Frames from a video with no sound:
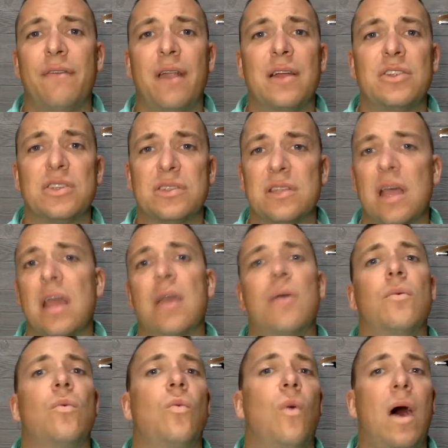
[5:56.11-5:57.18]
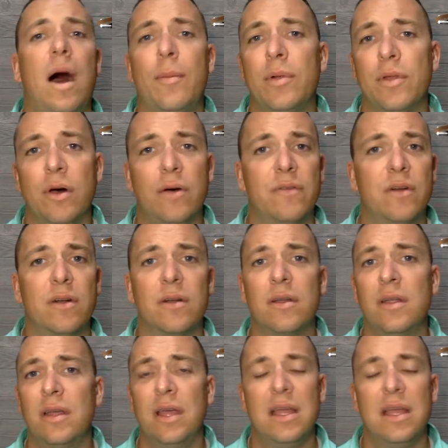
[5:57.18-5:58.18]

and I just like wobbled over.